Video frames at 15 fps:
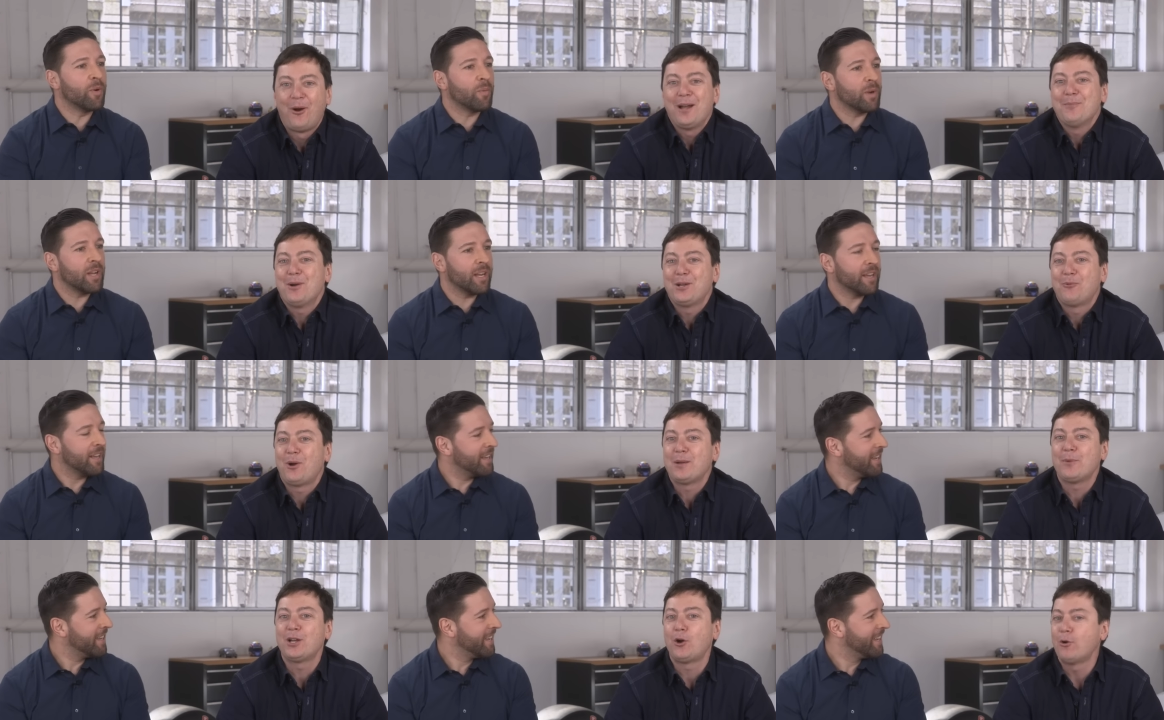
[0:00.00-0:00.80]
Speaker 1: why am I
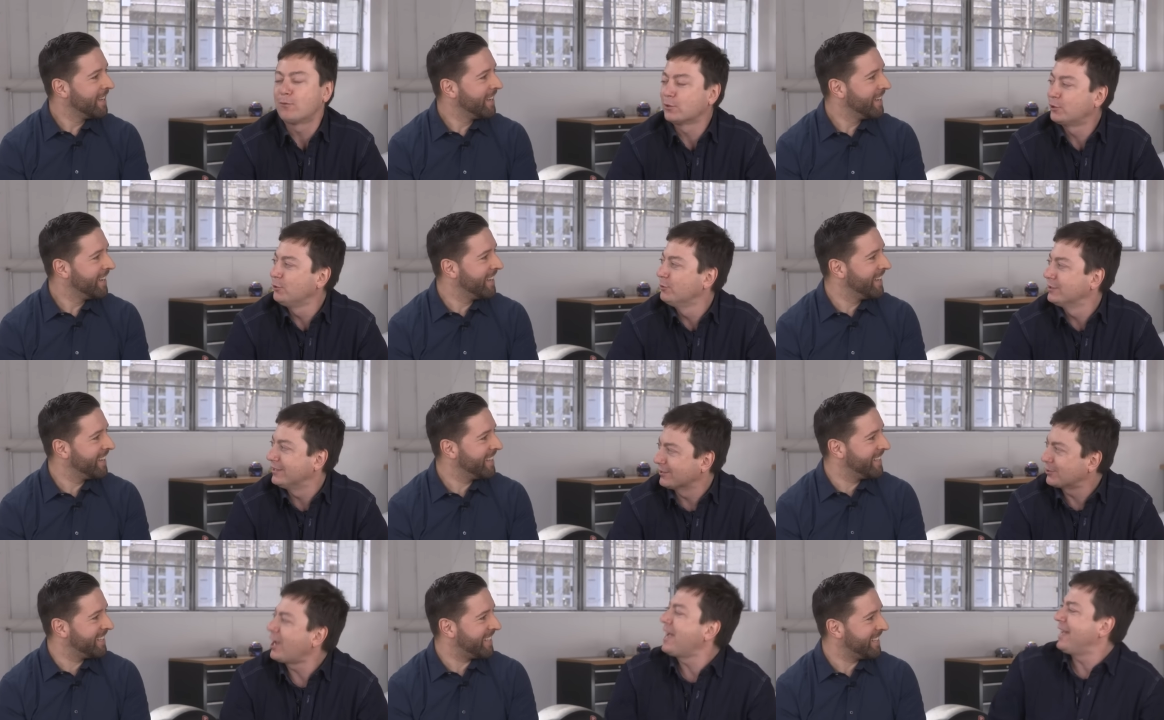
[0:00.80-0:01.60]
why am I overdoing
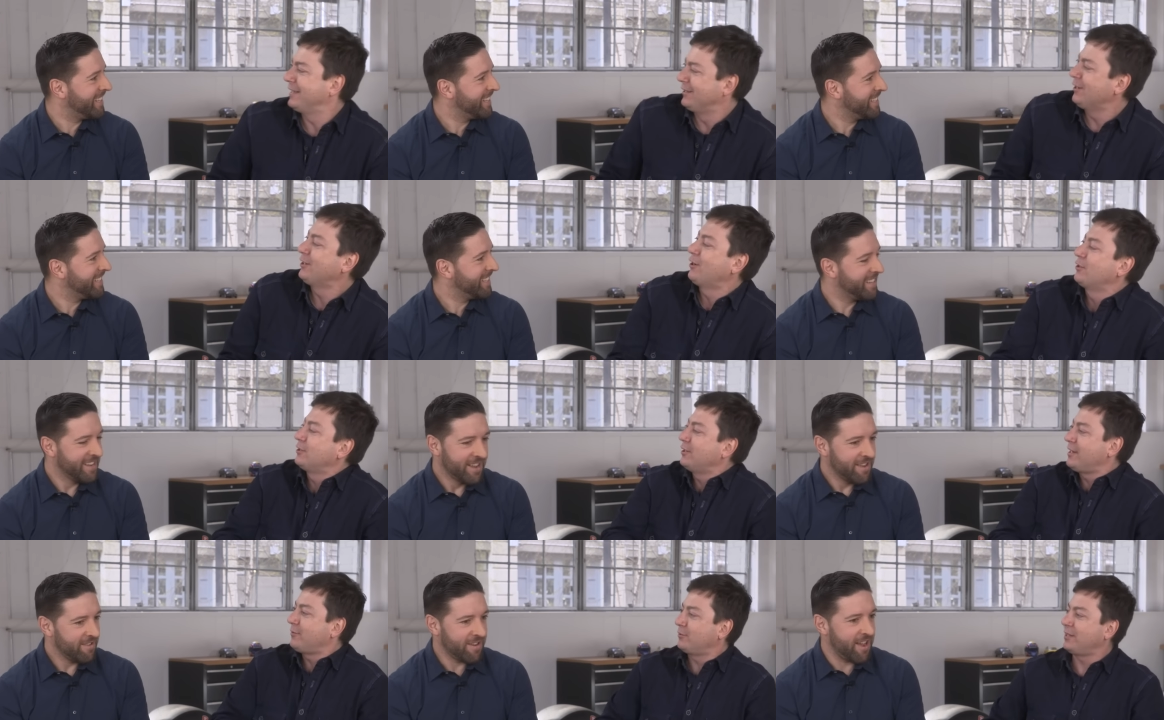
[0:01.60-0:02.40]
this? Go ahead. No, no,
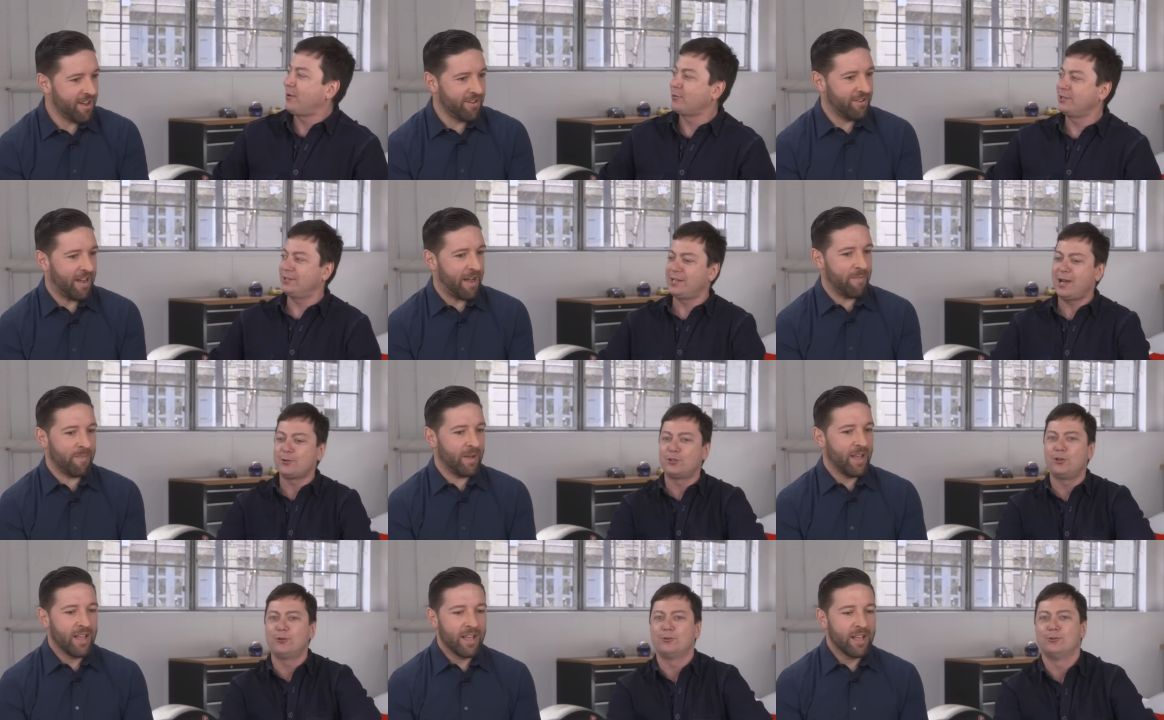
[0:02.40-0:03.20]
no, no.
Speaker 2: no now
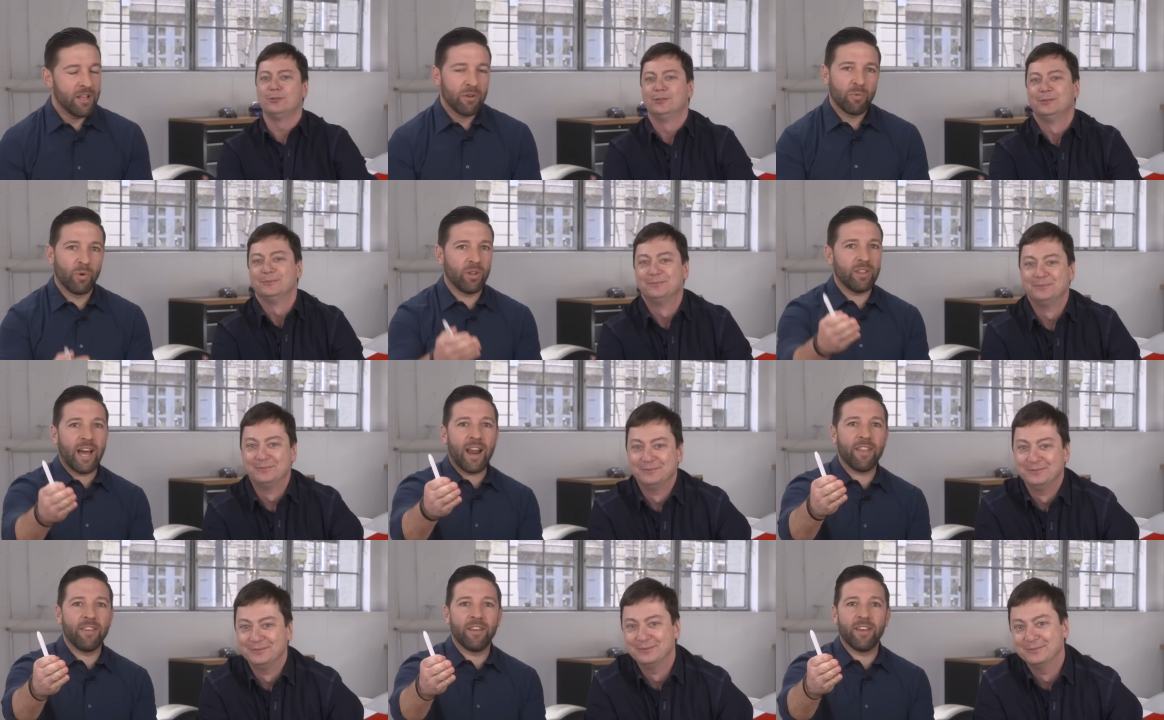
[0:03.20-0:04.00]
you. Well, a
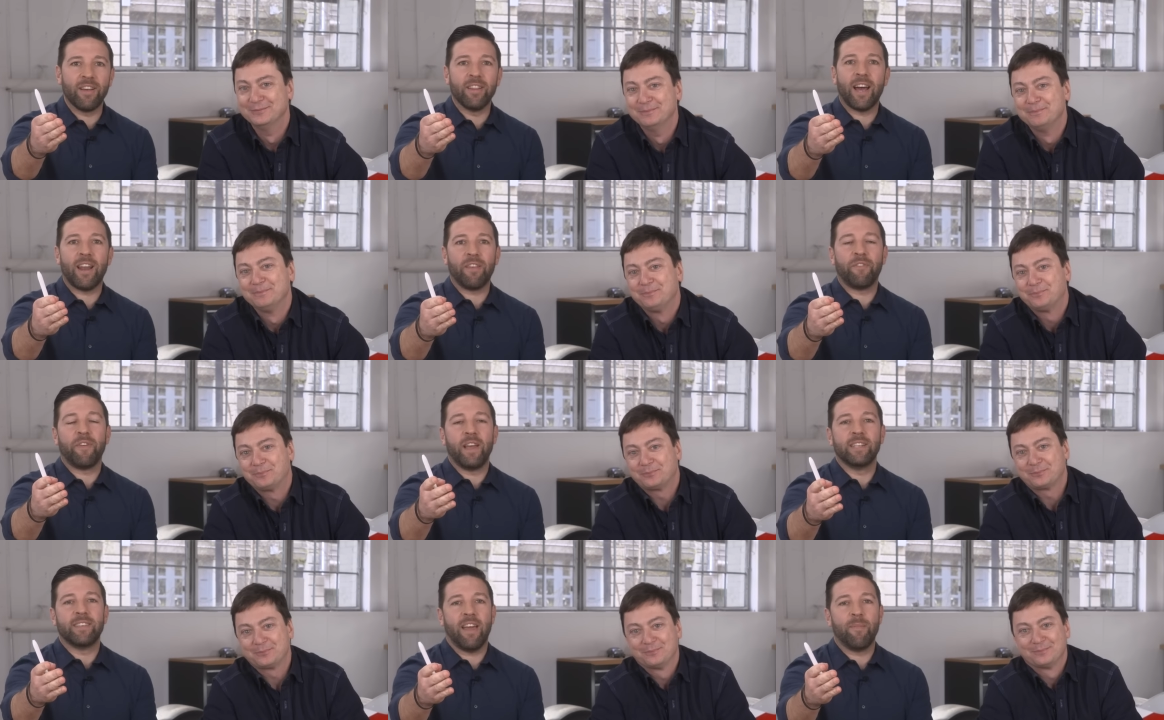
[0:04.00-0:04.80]
lot of the a lot of the
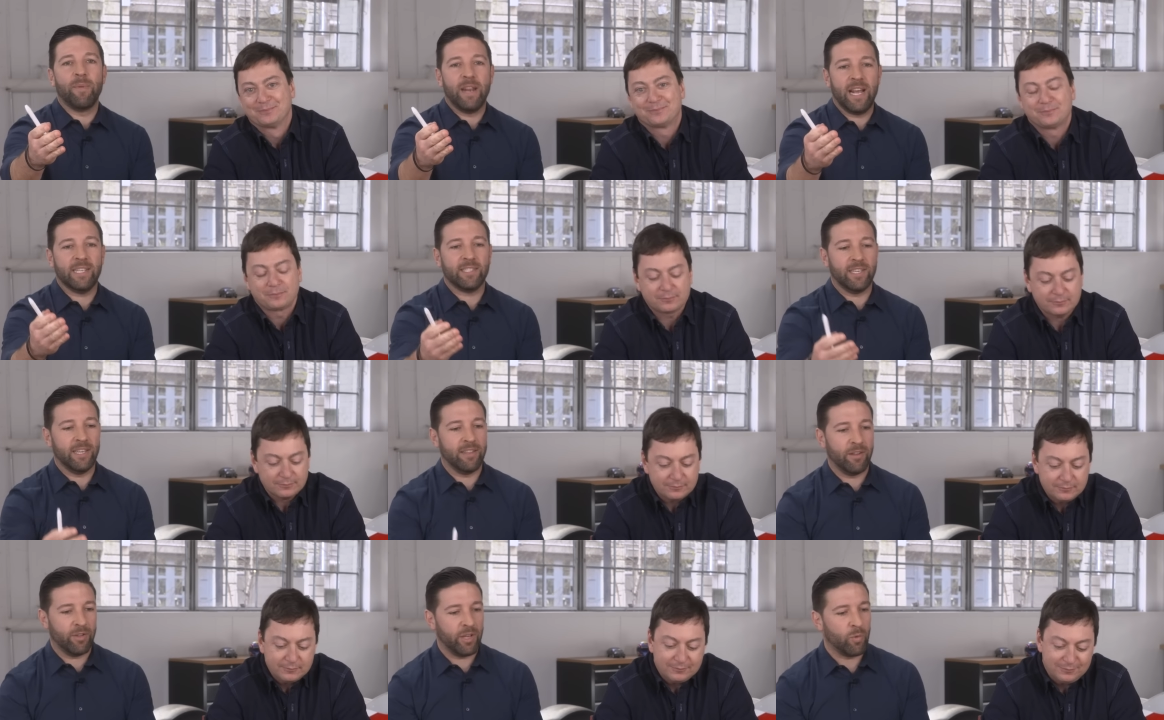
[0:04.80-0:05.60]
fans have been
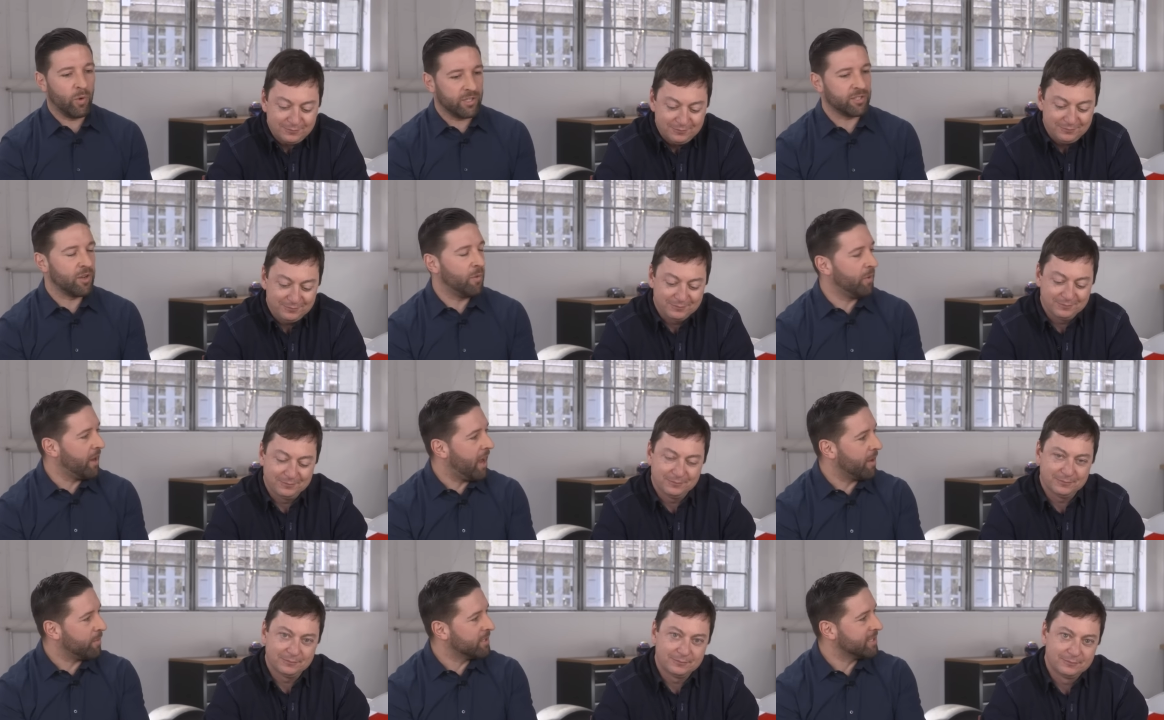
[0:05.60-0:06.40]
asking. They're like, "What's going
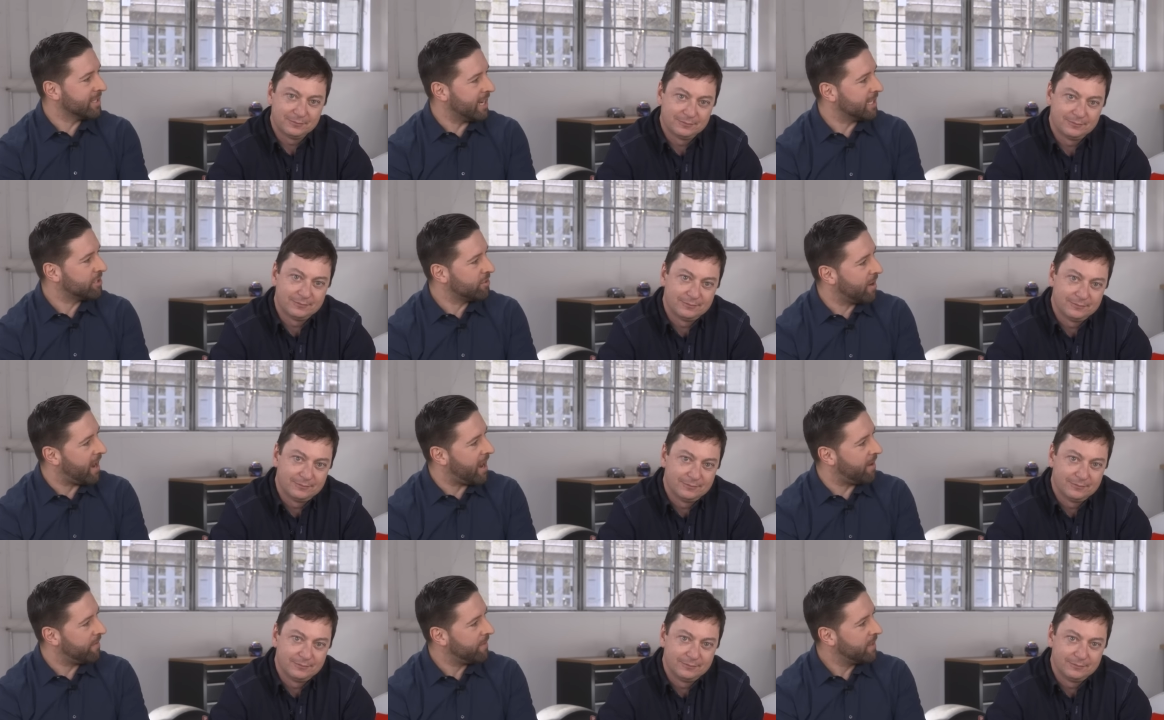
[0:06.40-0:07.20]
on with Slash
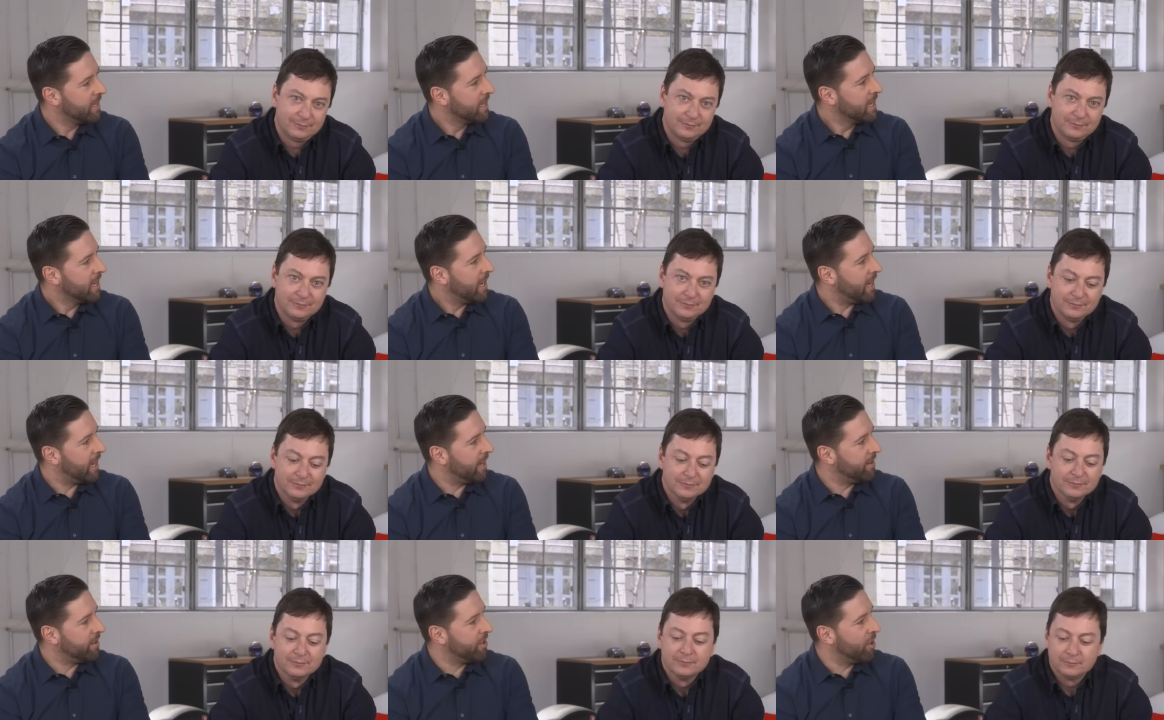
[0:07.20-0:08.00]
Drive?" And you